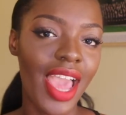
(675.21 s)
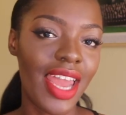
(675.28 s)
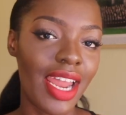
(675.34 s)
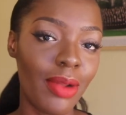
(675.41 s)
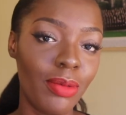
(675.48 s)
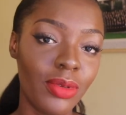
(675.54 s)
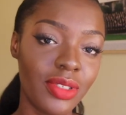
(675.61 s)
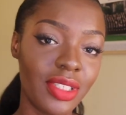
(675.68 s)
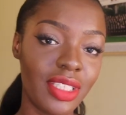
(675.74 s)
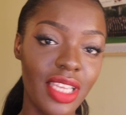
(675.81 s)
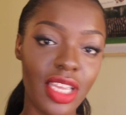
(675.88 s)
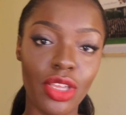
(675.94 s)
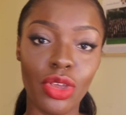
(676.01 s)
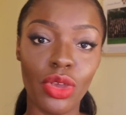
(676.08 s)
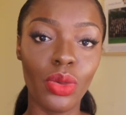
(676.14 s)
and I will
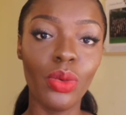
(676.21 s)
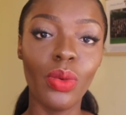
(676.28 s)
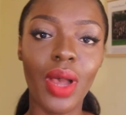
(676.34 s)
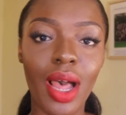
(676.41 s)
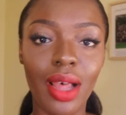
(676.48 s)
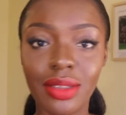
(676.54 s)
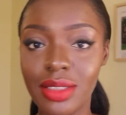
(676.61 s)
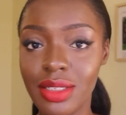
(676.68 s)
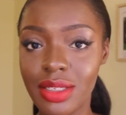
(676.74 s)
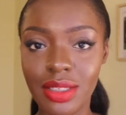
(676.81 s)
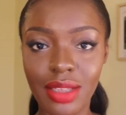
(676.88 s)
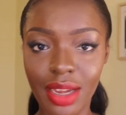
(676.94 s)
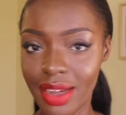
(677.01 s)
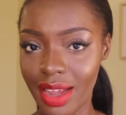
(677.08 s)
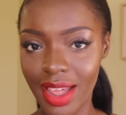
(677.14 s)
see you on
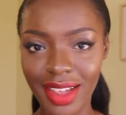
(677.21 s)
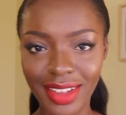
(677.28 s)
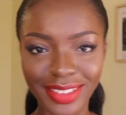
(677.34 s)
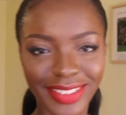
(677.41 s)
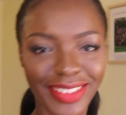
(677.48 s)
Sunday.